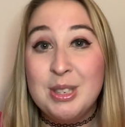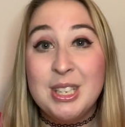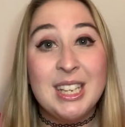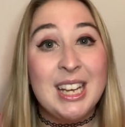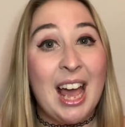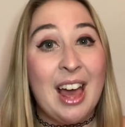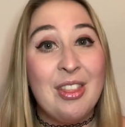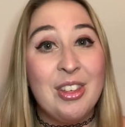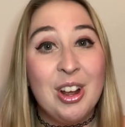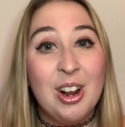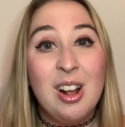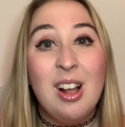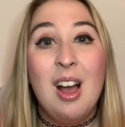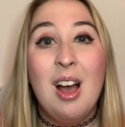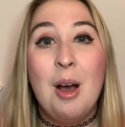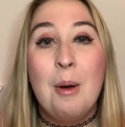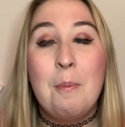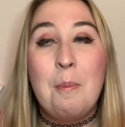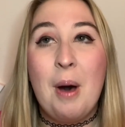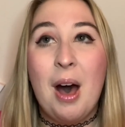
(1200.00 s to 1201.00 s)
together,
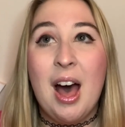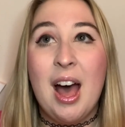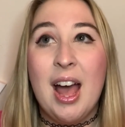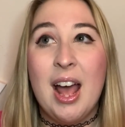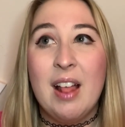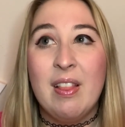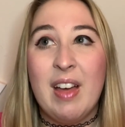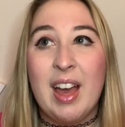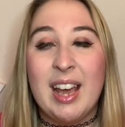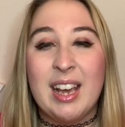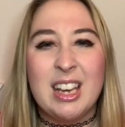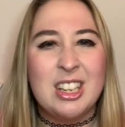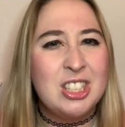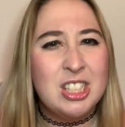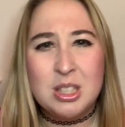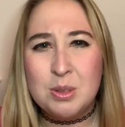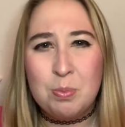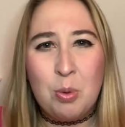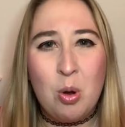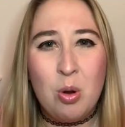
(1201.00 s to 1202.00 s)
but like, it's
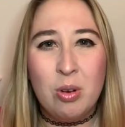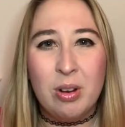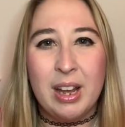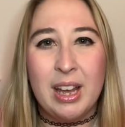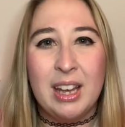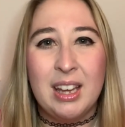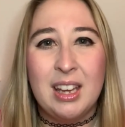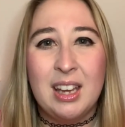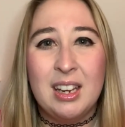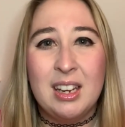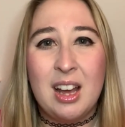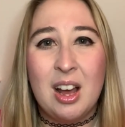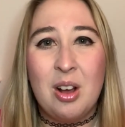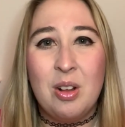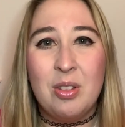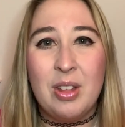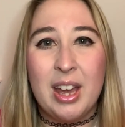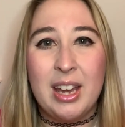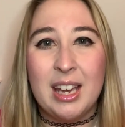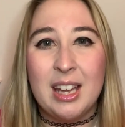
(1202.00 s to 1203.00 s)
just boring, you know?
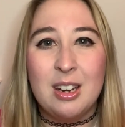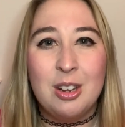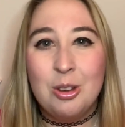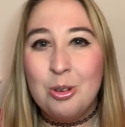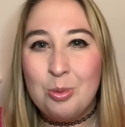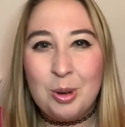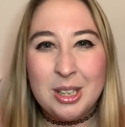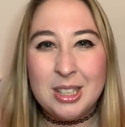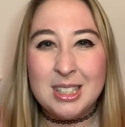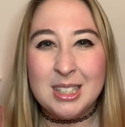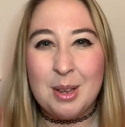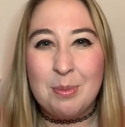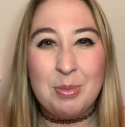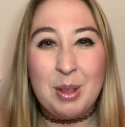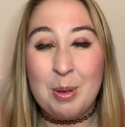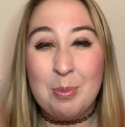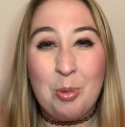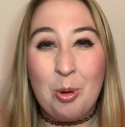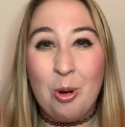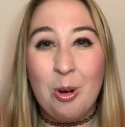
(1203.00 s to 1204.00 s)
Like, and who wants
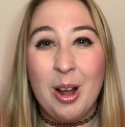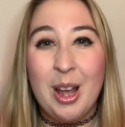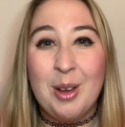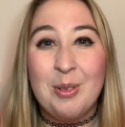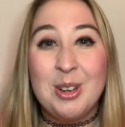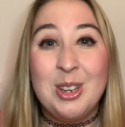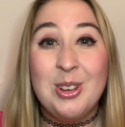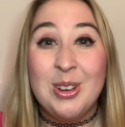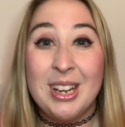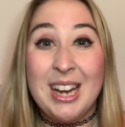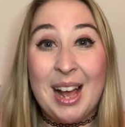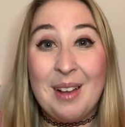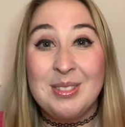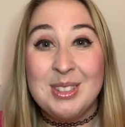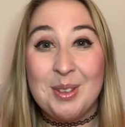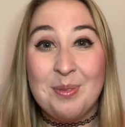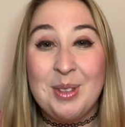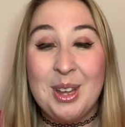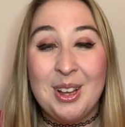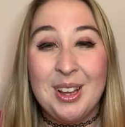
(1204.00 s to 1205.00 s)
something boring when you can have
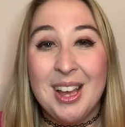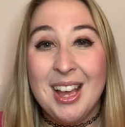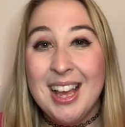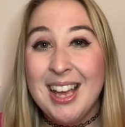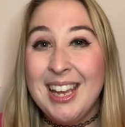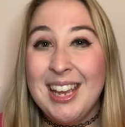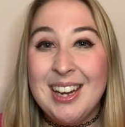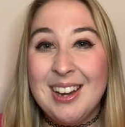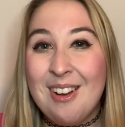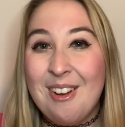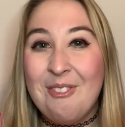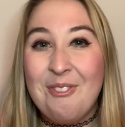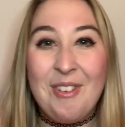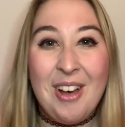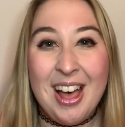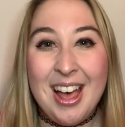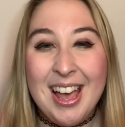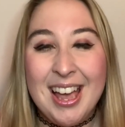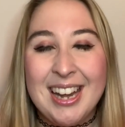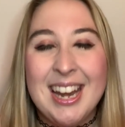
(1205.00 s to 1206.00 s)
something, you know,
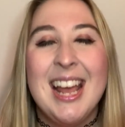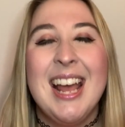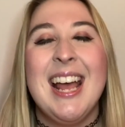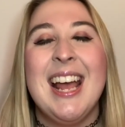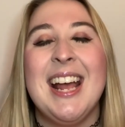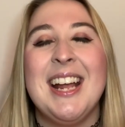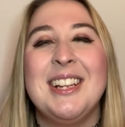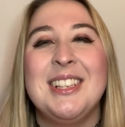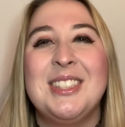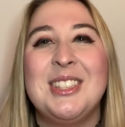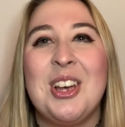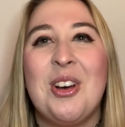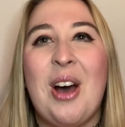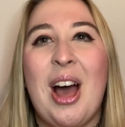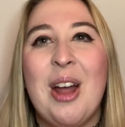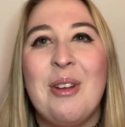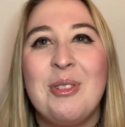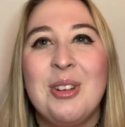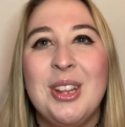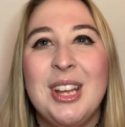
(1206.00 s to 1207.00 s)
fun? And so
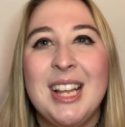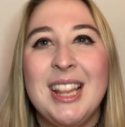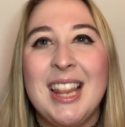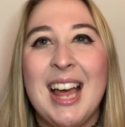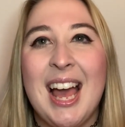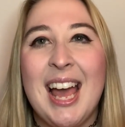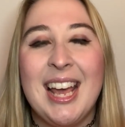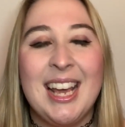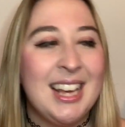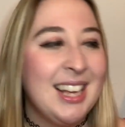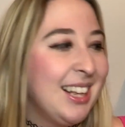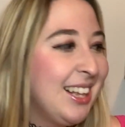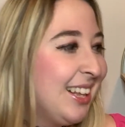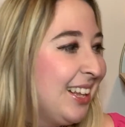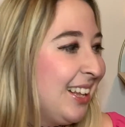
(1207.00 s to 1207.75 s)
I really like